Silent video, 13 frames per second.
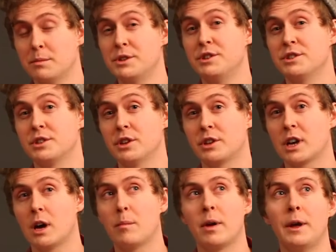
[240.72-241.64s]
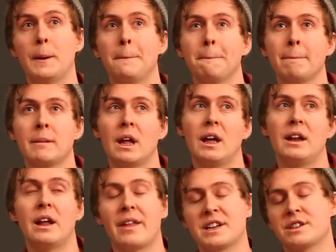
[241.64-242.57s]
to produce a good cup.
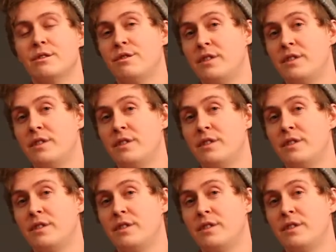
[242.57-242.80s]
Now that's going to